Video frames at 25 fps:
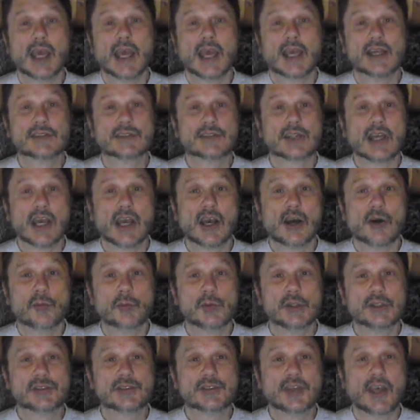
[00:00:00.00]
as I
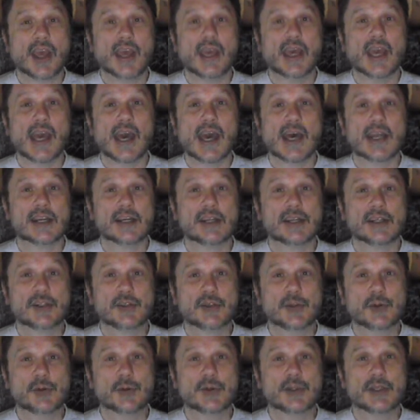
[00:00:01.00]
always say,
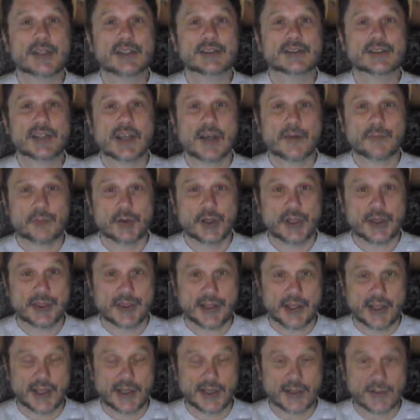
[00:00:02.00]
attitude is
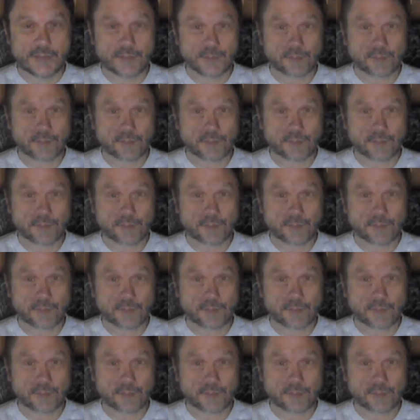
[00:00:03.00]
everything.